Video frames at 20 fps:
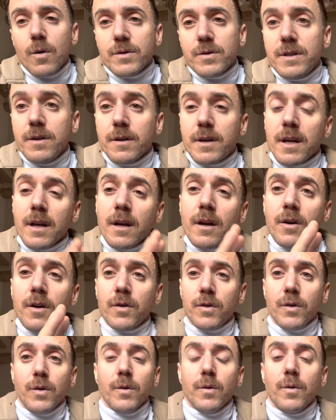to
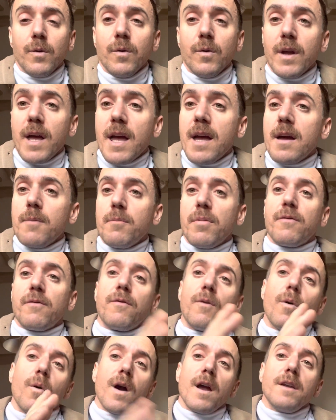conclude, and
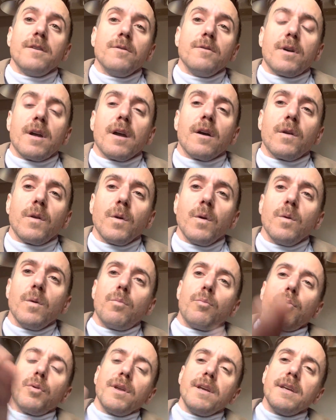before I do
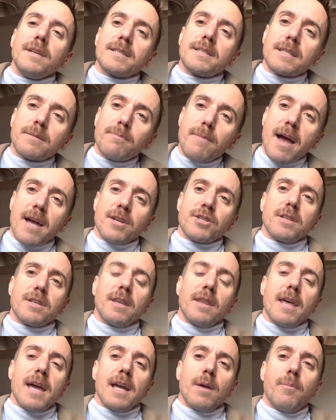conclude, please smash the
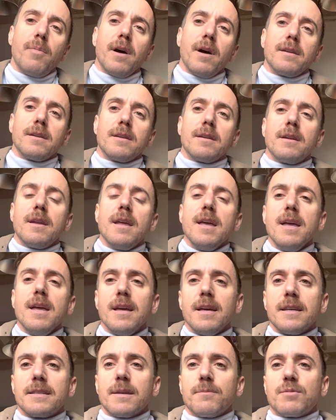like button,
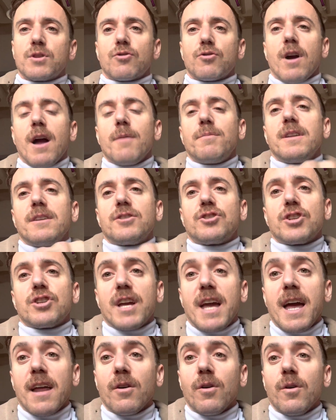subscribe to the
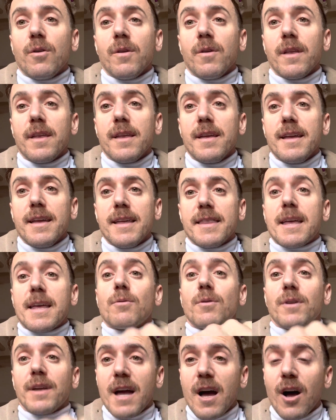channel. That
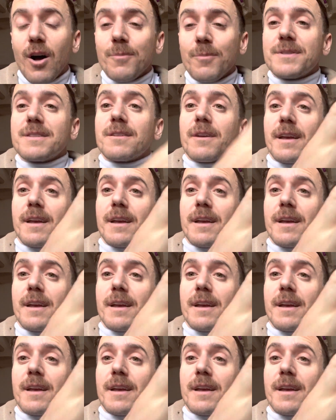really helps so I